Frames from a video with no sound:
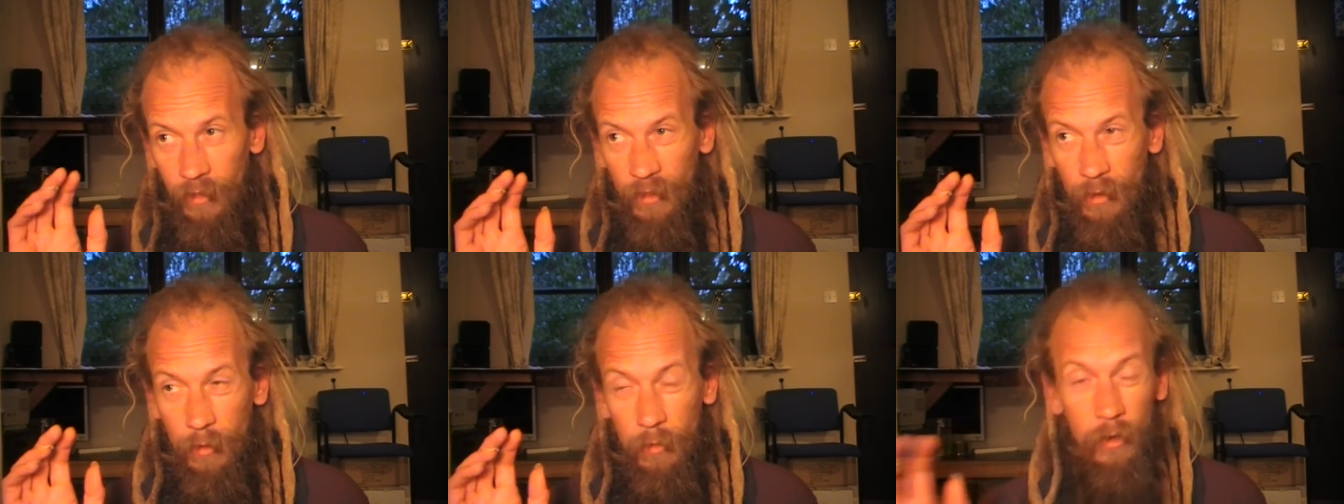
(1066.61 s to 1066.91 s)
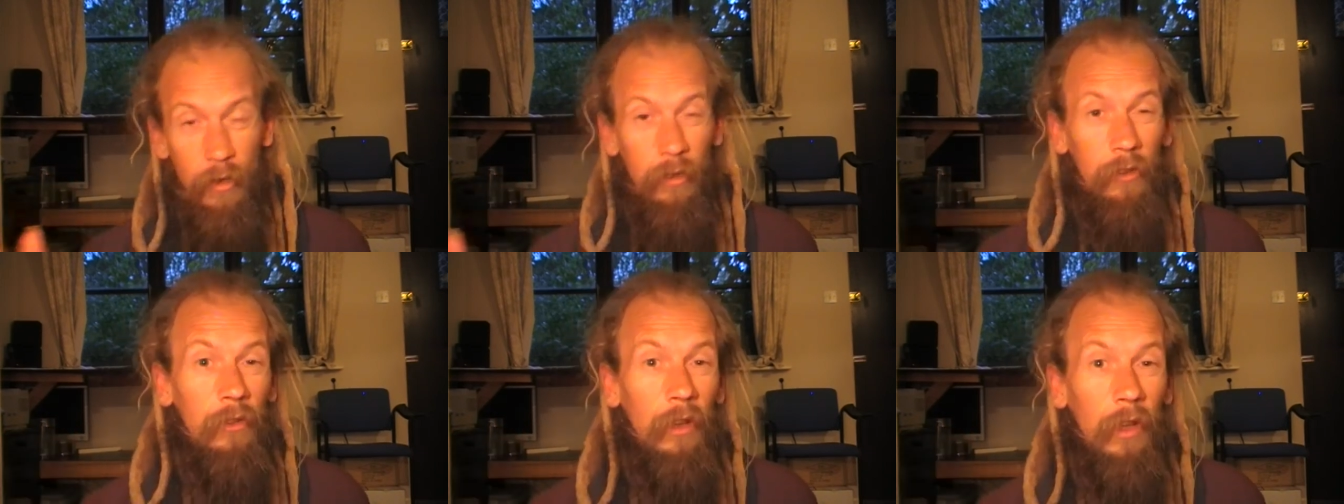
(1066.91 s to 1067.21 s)
I mean,
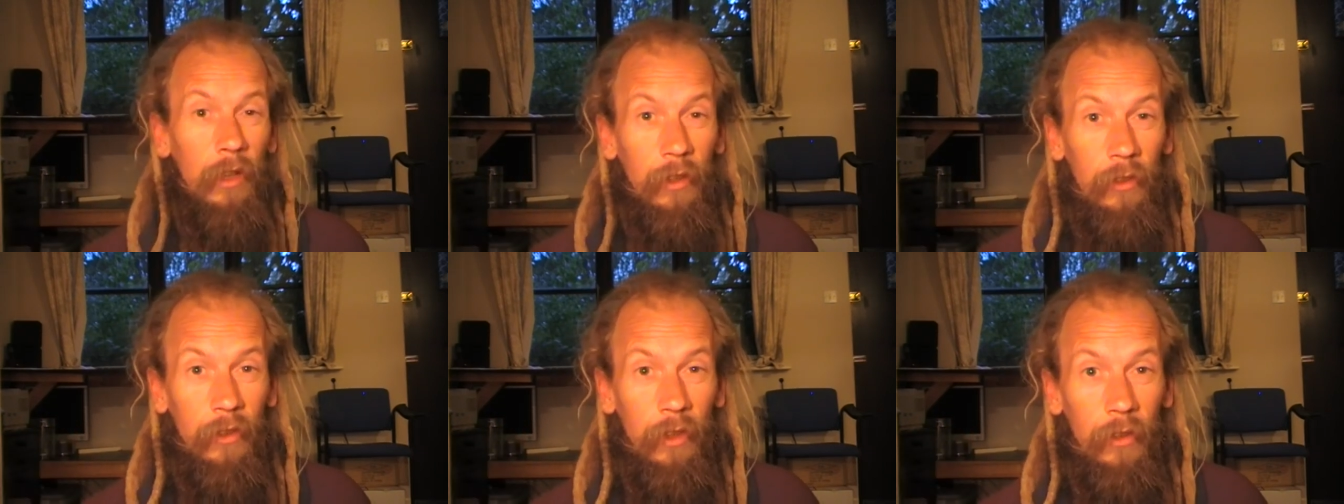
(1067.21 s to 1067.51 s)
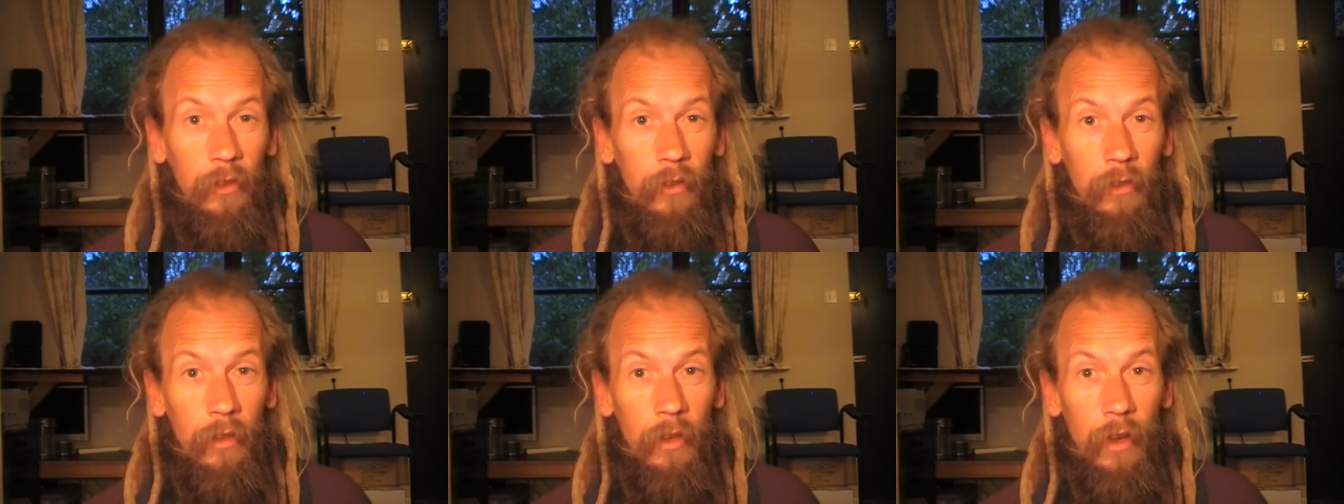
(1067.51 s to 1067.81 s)
he looks like a
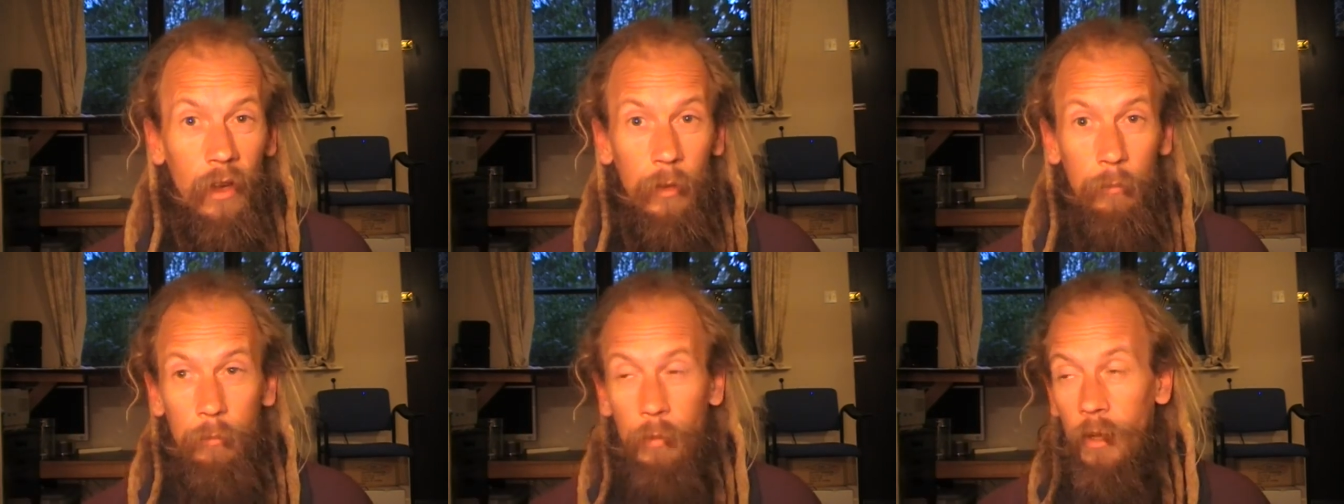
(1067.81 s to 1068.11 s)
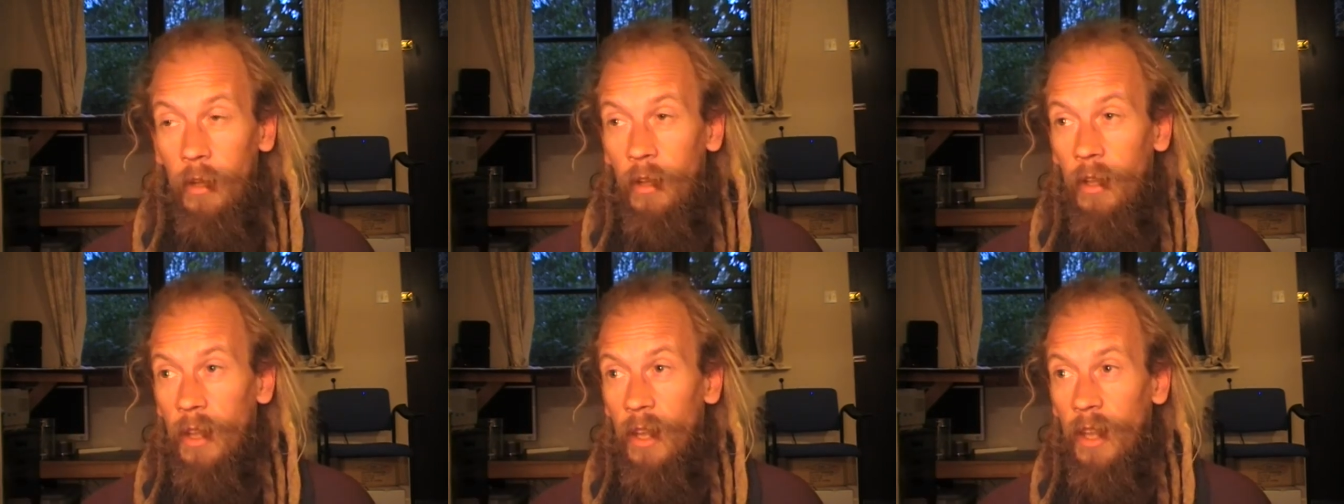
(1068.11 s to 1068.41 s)
decent guy,
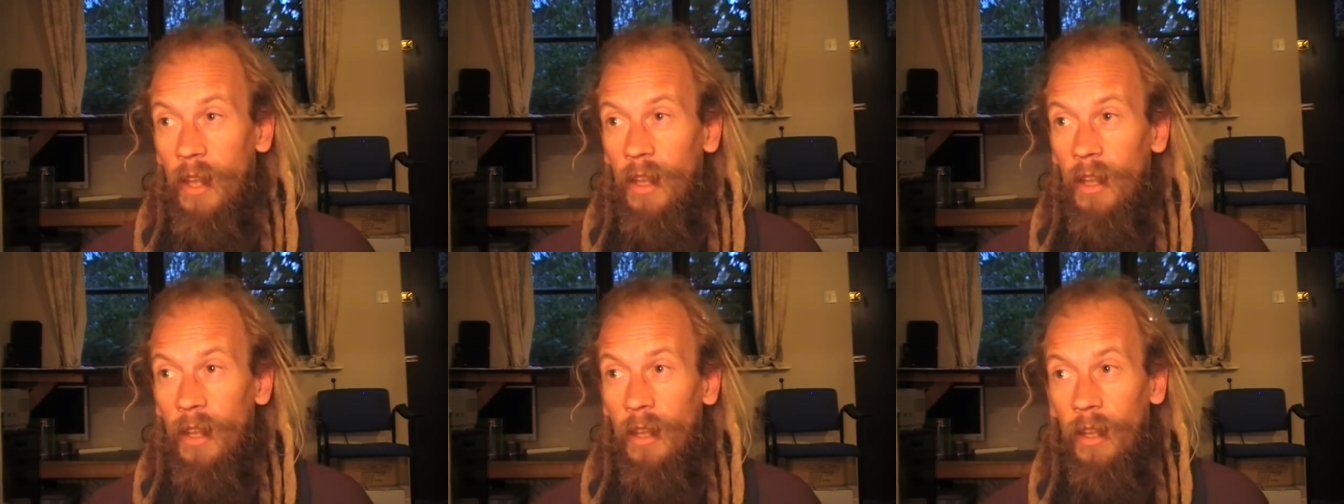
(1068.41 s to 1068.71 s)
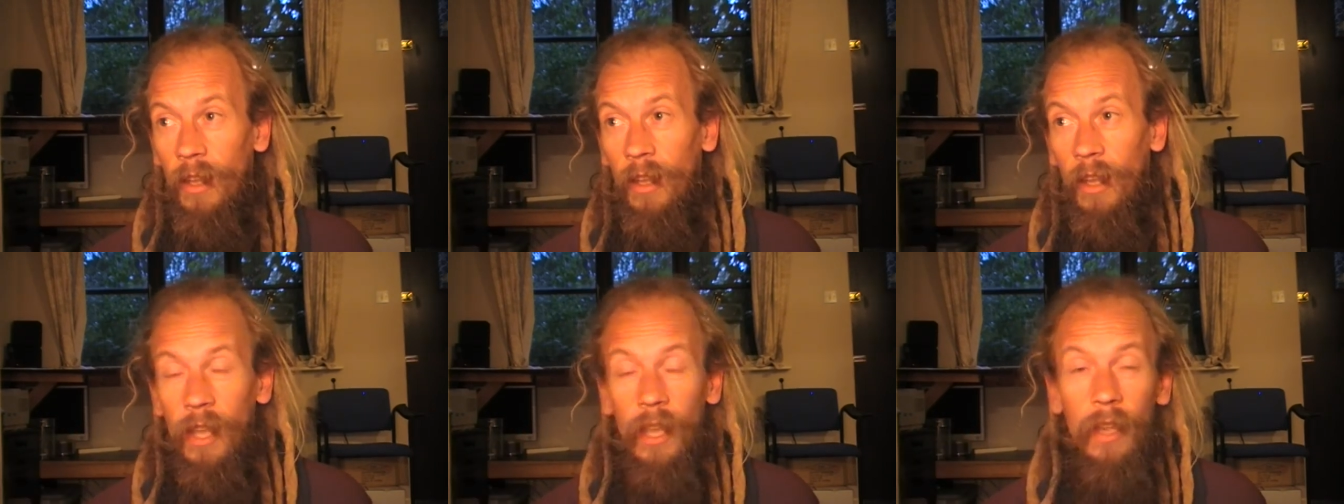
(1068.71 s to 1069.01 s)
but
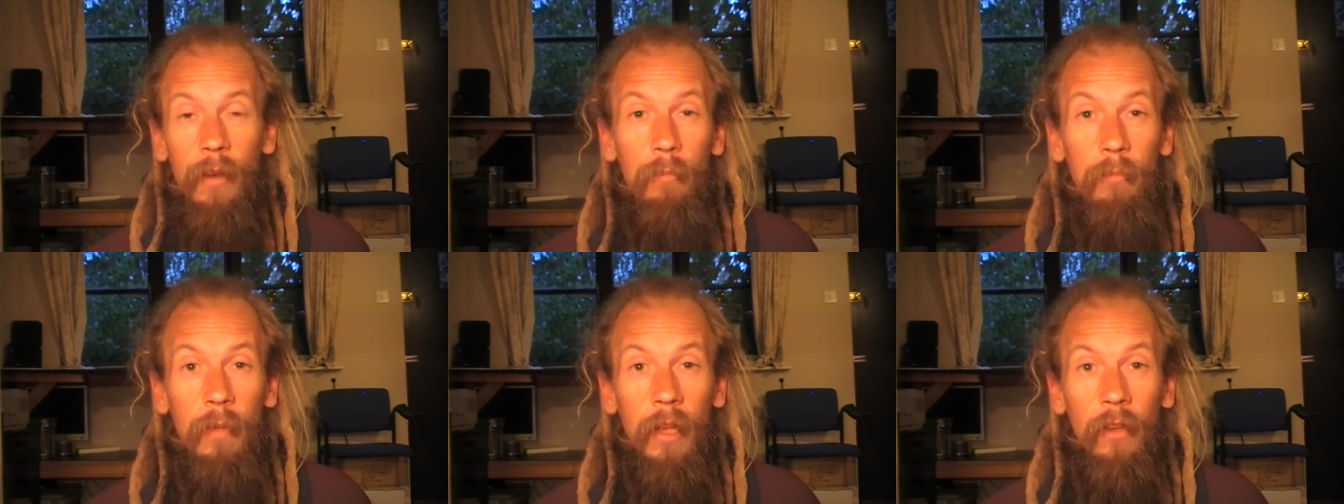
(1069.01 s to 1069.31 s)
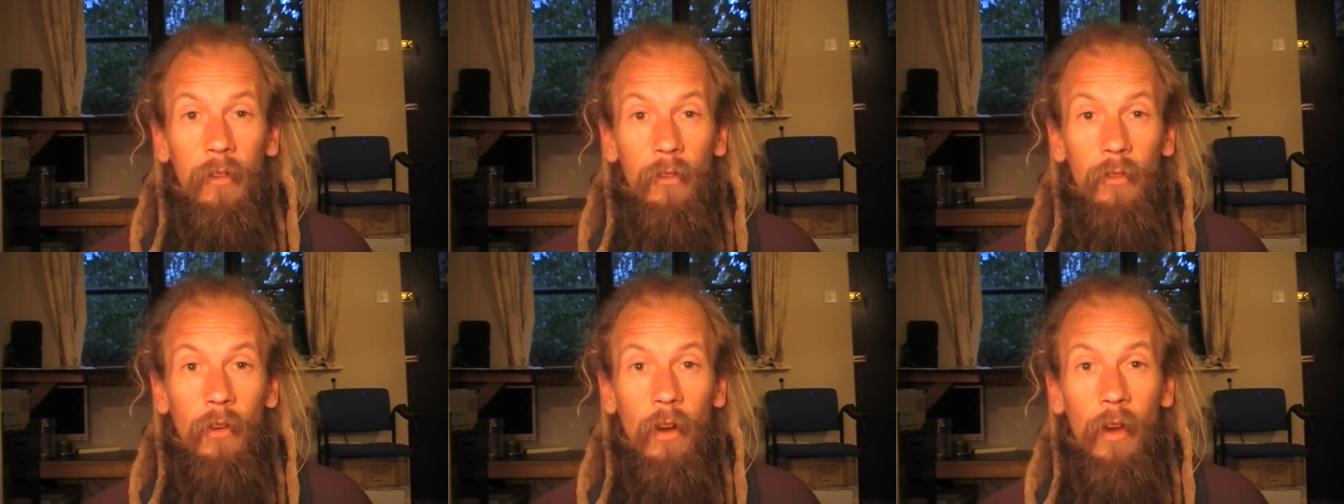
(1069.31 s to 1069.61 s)
he
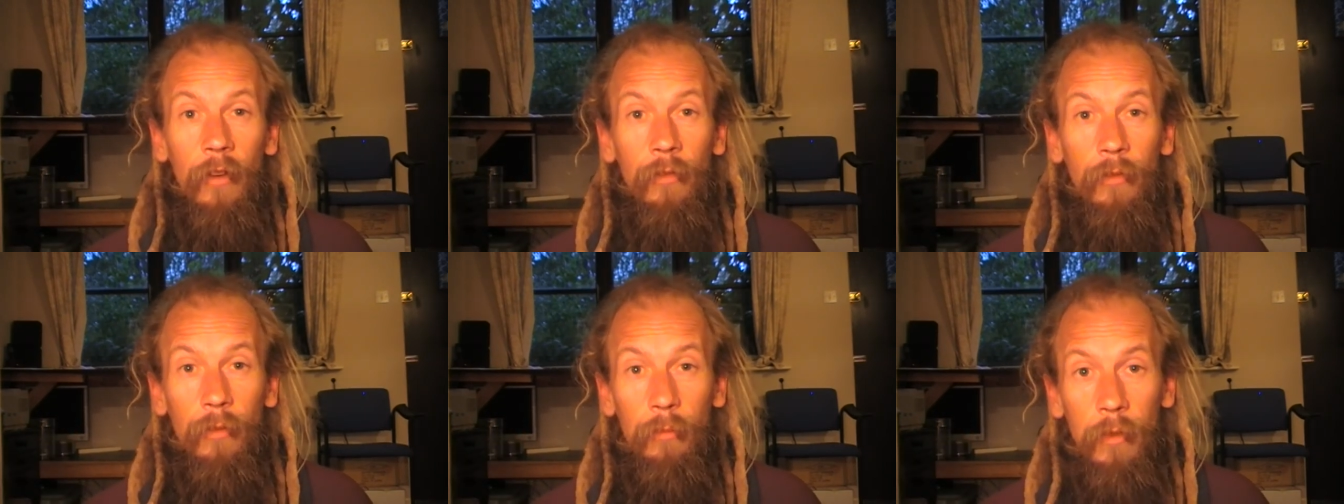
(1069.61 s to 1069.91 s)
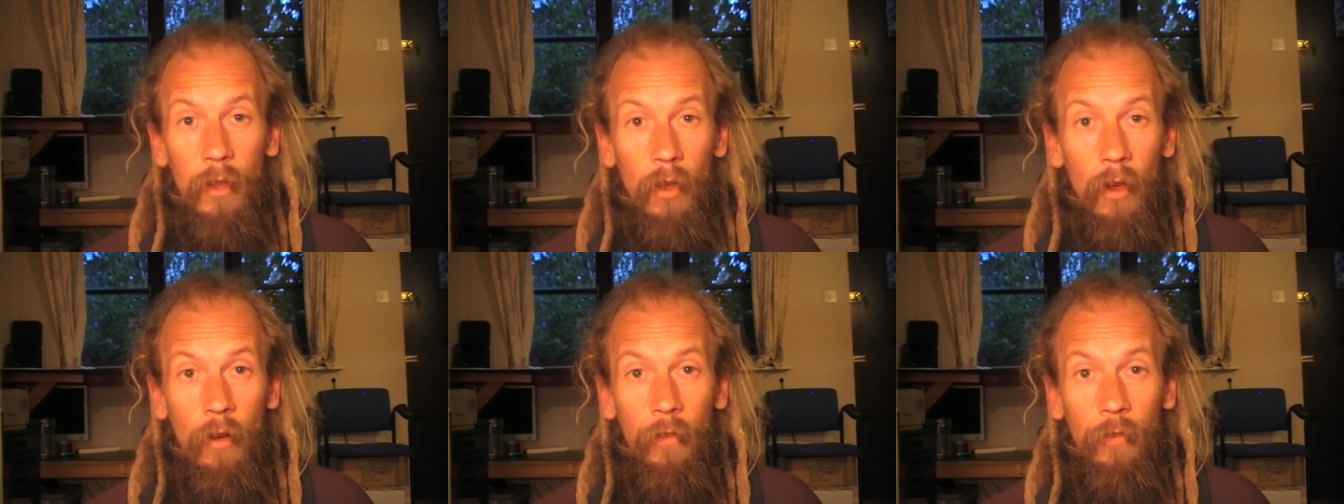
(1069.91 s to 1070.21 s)
admits right from
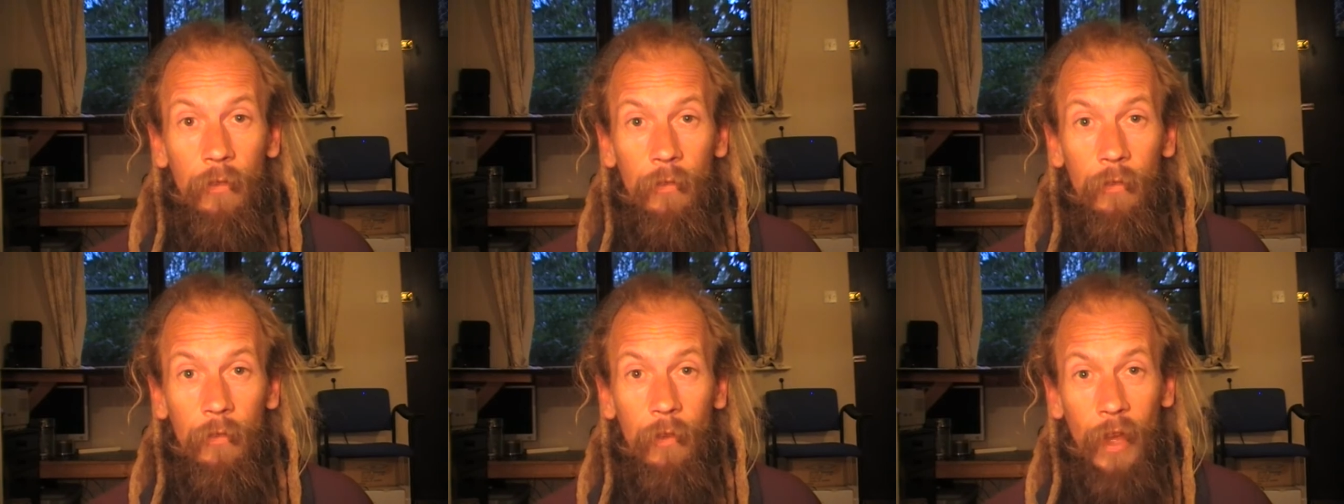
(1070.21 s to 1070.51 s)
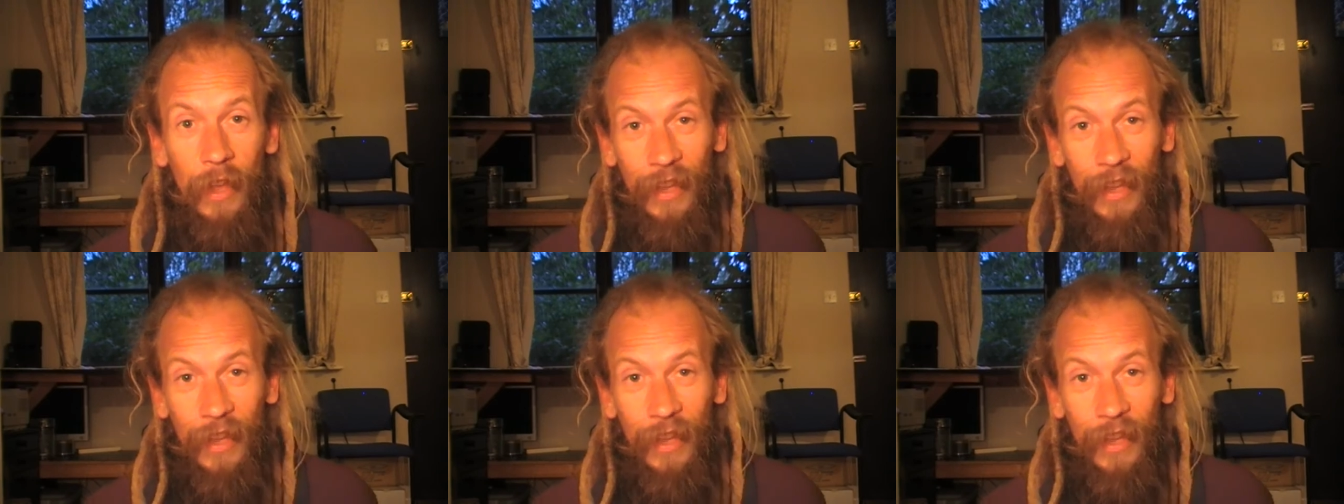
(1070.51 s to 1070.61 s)
the off